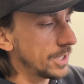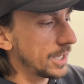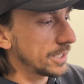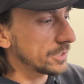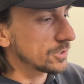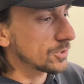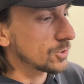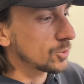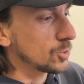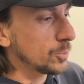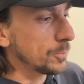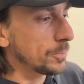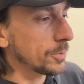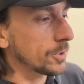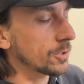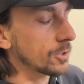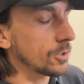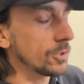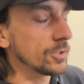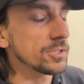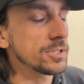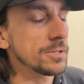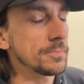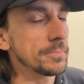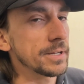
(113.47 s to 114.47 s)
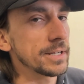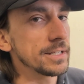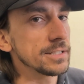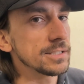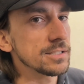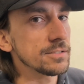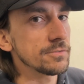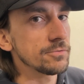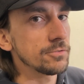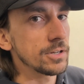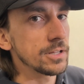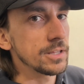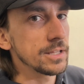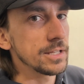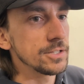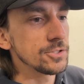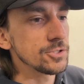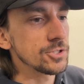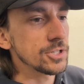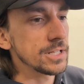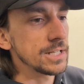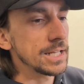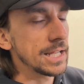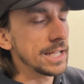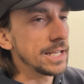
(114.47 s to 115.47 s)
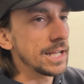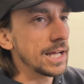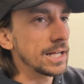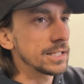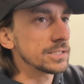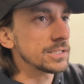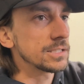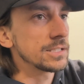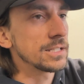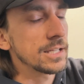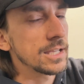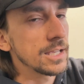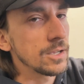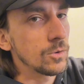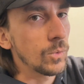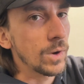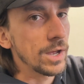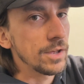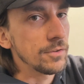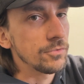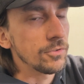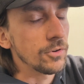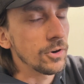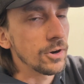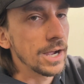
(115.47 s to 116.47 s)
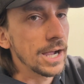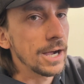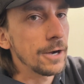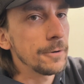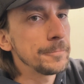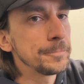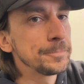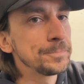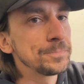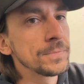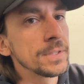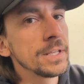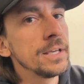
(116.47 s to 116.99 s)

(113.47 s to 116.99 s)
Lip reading: not super close up against the front of the engine and not sticking way far out.